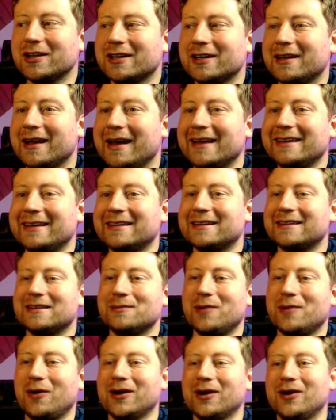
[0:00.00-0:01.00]
be easy
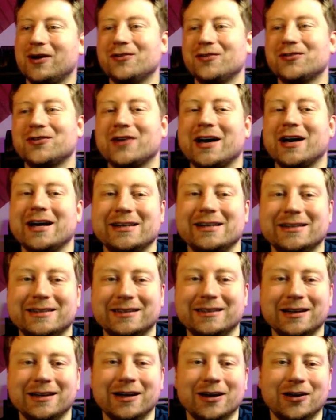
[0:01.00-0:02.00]
to stop the pawns
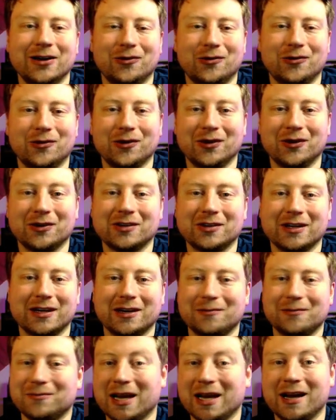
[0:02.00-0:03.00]
and,
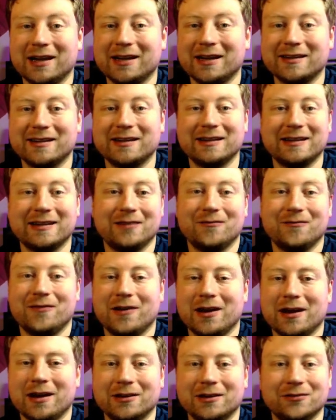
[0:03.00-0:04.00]
yes, ultimately to
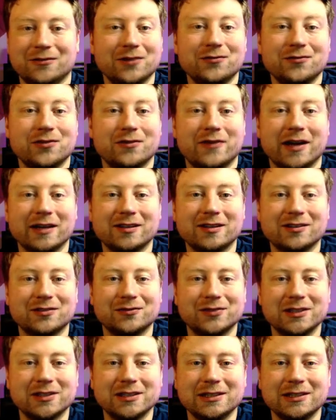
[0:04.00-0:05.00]
find the win for
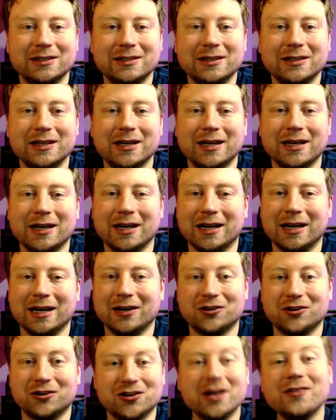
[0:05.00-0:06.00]
white.
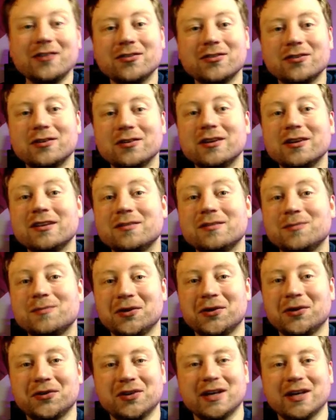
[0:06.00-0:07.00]
If you want to give it a
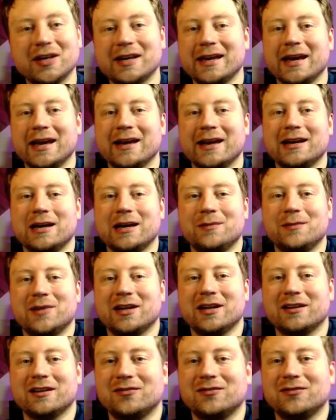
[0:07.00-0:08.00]
go, feel free to pause the
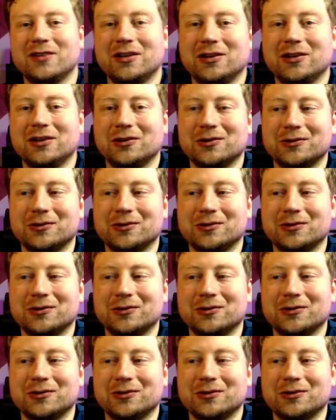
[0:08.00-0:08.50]
video now.